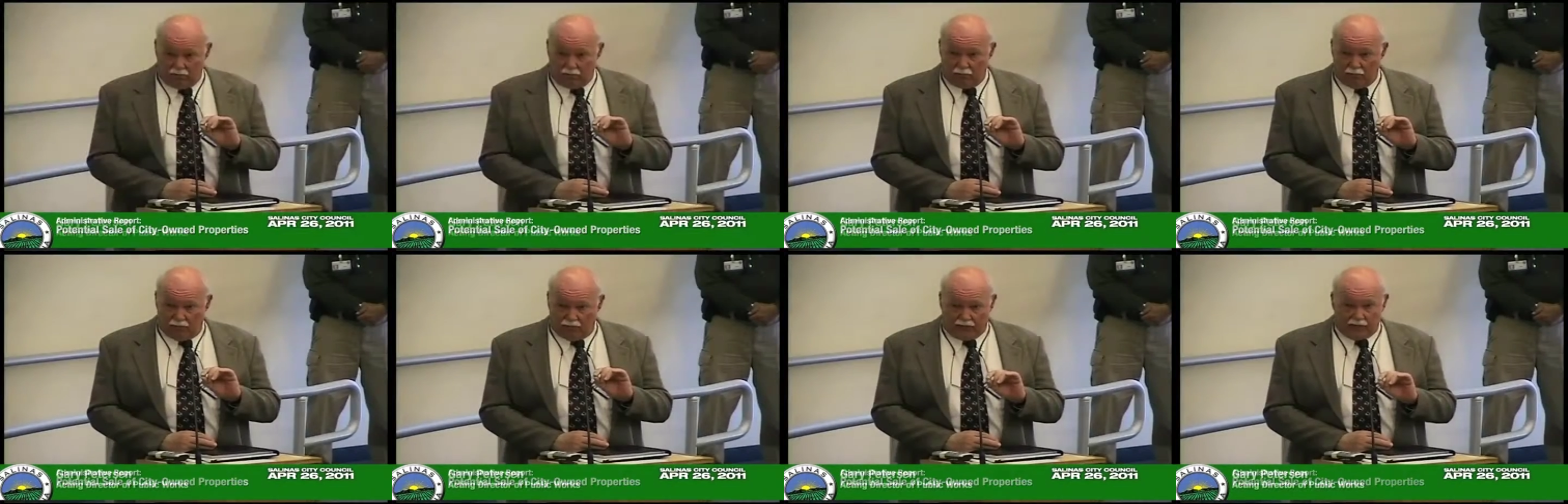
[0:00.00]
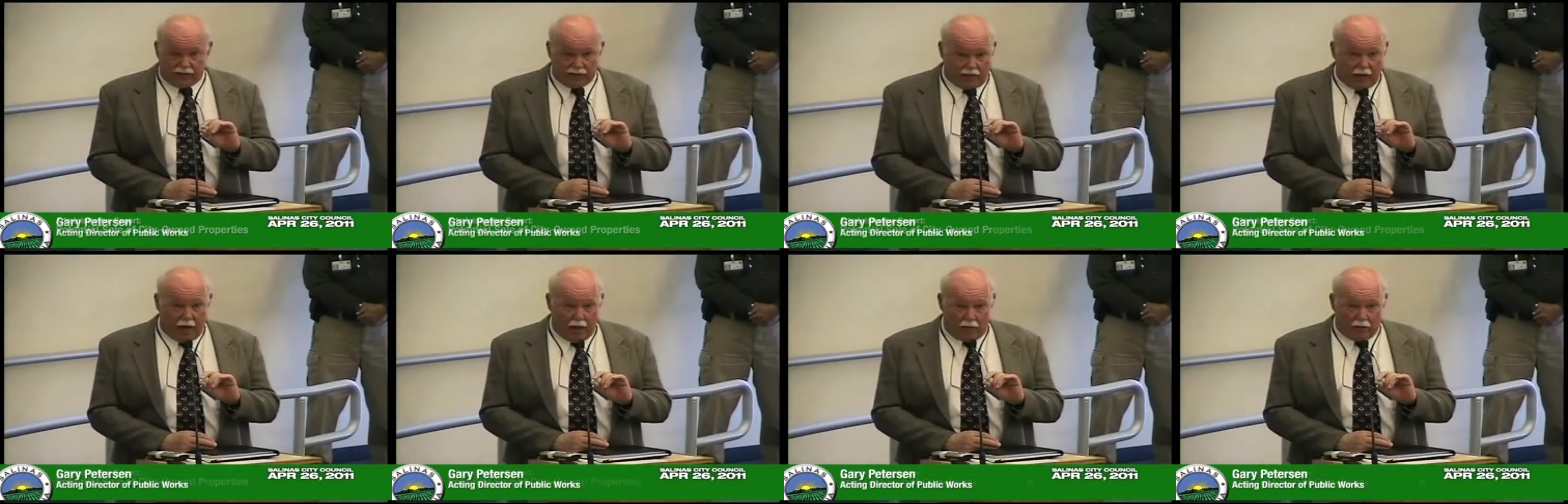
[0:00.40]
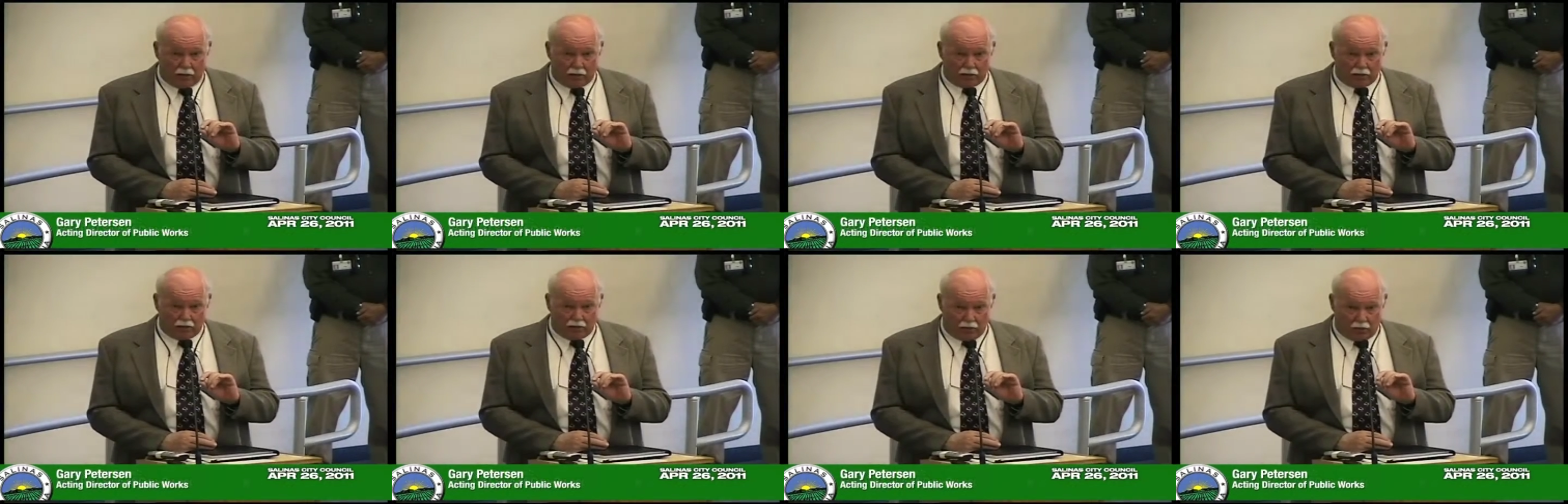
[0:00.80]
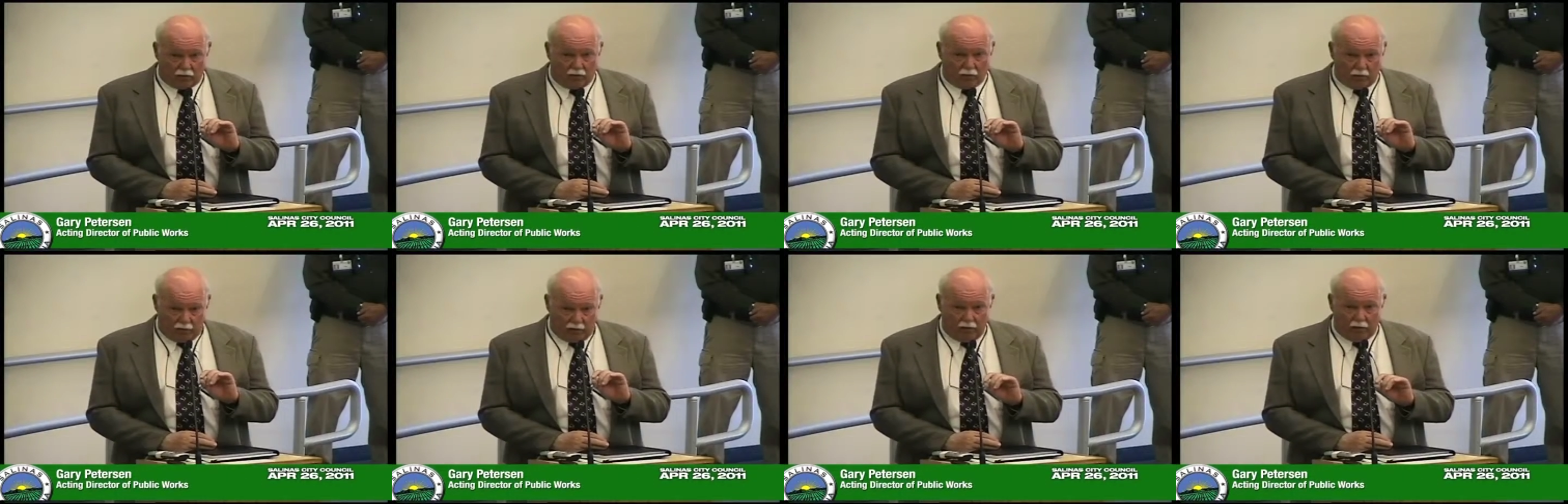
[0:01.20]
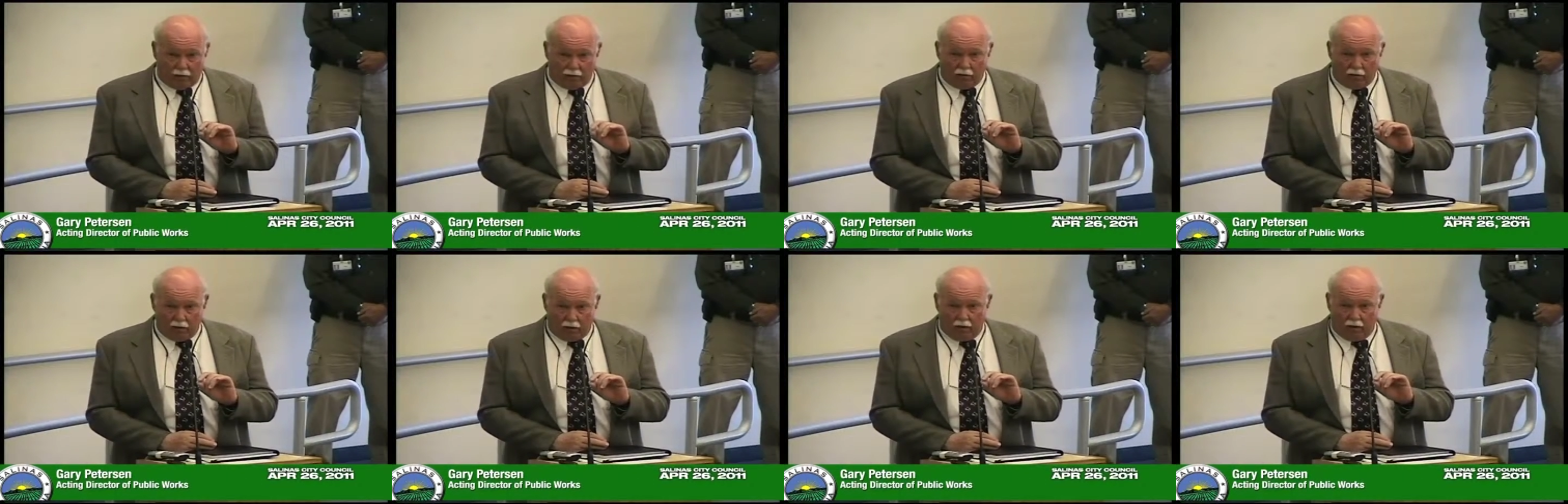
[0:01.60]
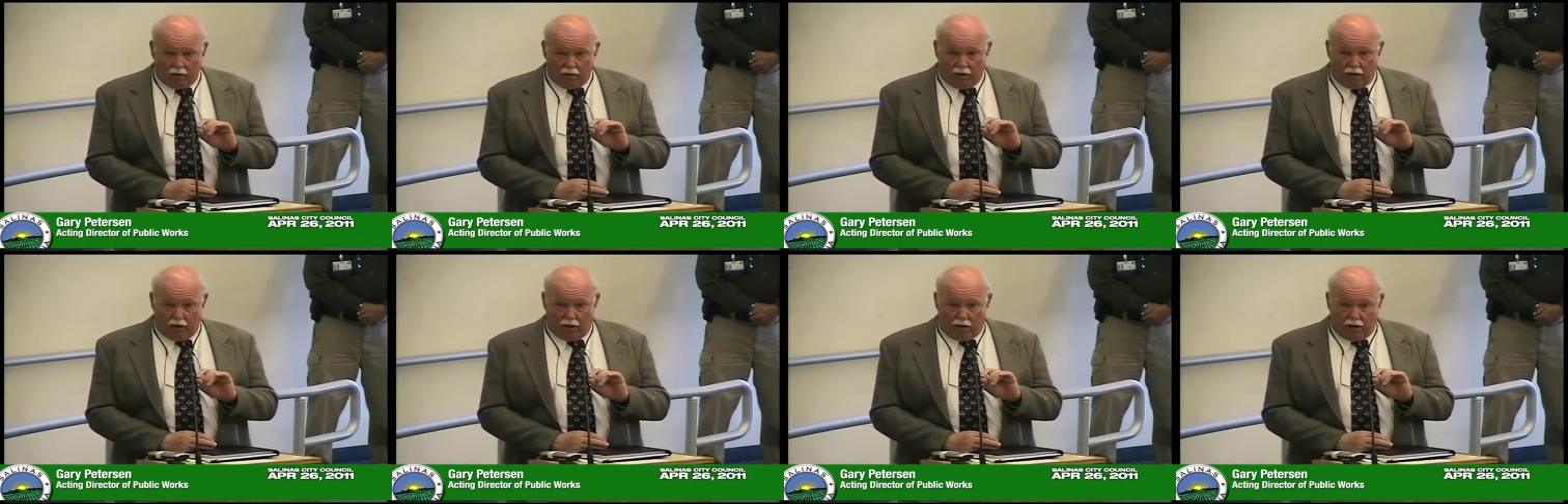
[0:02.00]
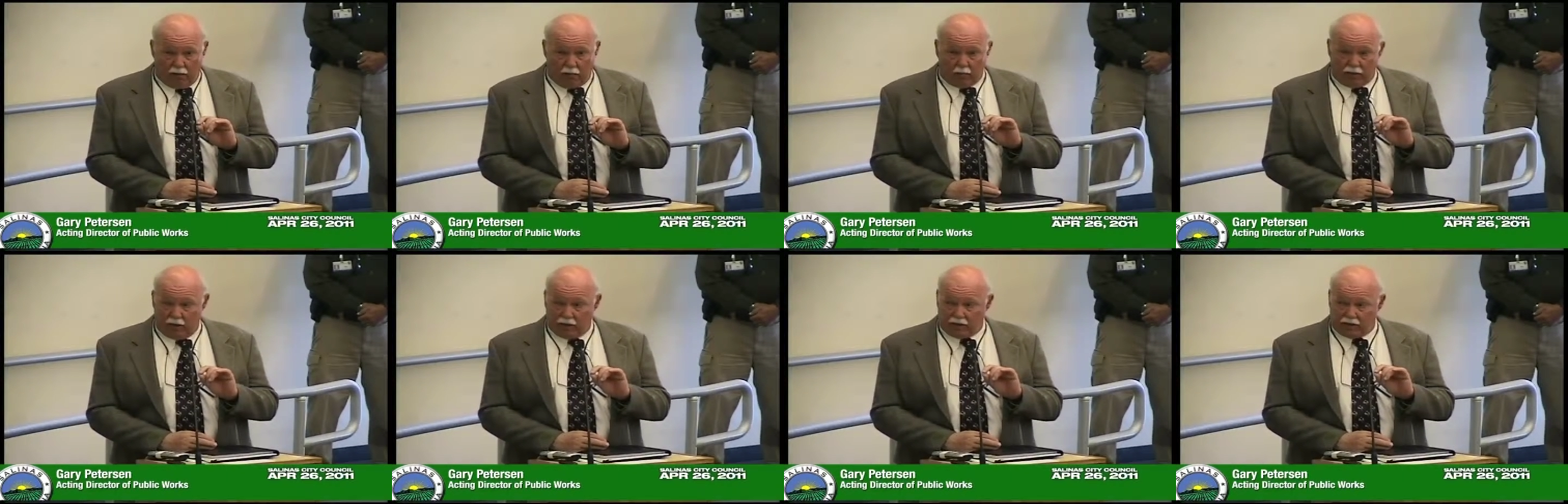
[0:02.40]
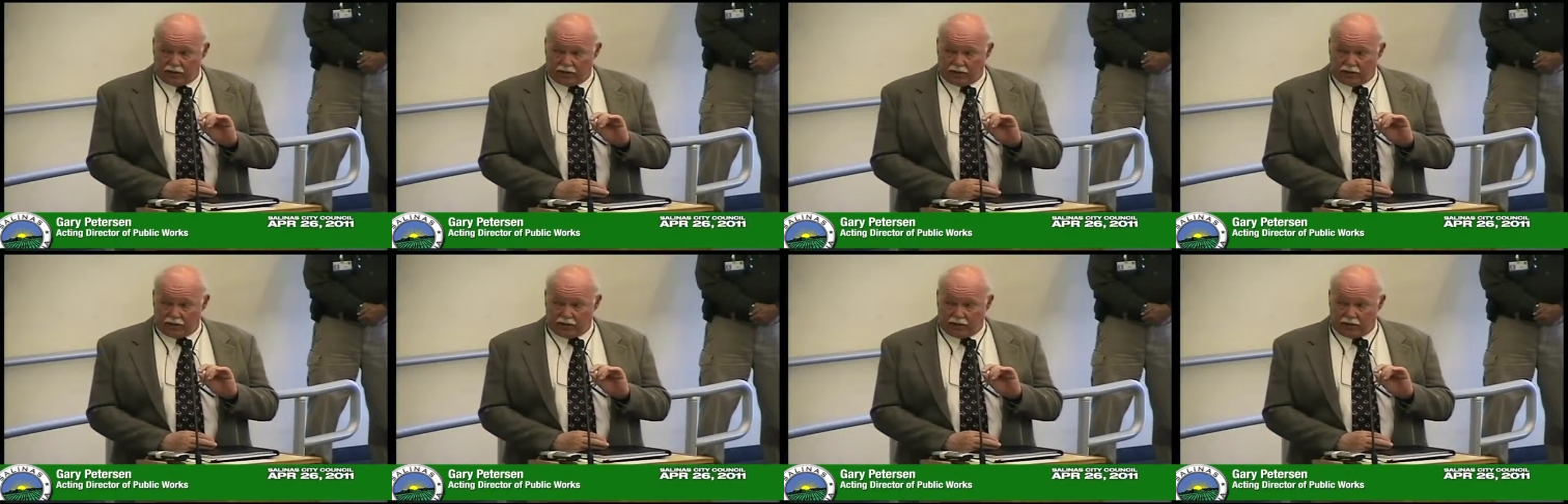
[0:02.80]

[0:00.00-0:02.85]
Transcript: meet the challenge. Yeah. We will um,